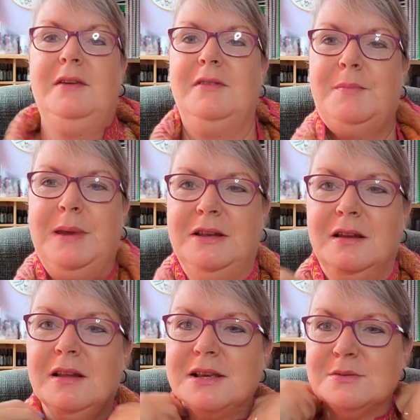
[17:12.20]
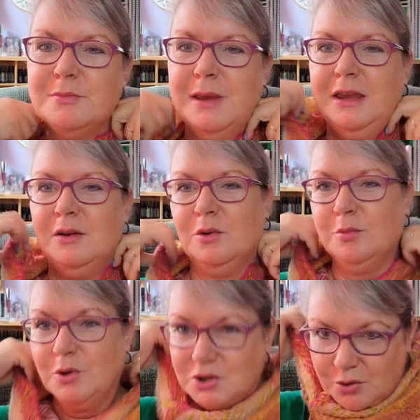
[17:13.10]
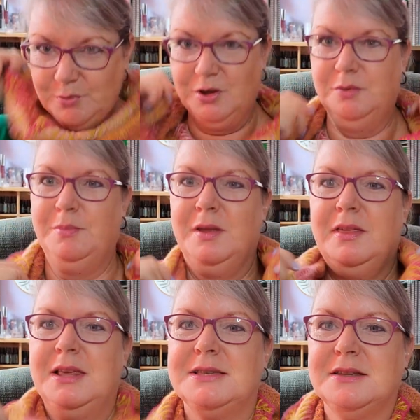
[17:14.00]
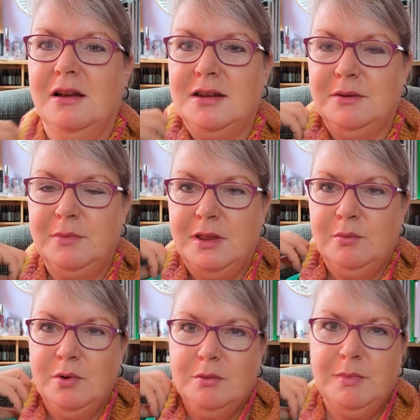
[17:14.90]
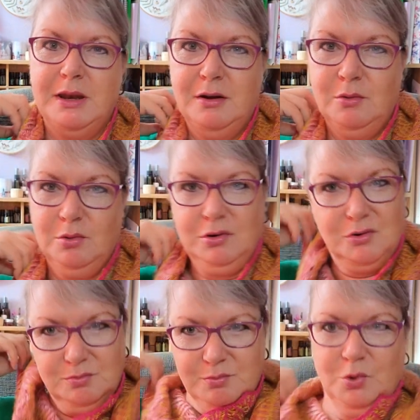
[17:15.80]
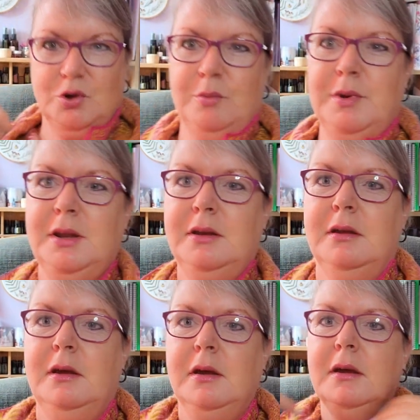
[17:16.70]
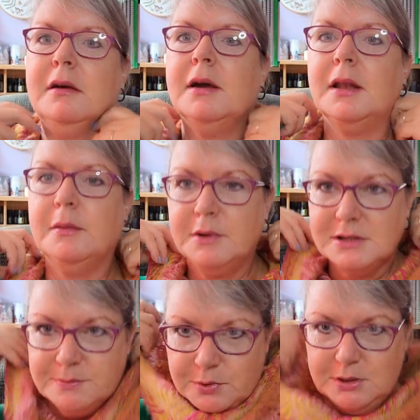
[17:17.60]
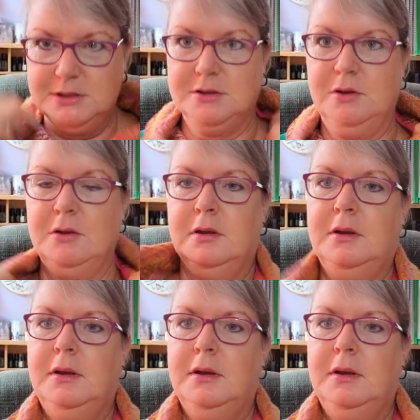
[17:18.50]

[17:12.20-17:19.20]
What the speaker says: leaving the pink to last would make it look more dominant, but I think starting with it would have made it look more dominant. But let me just put this on.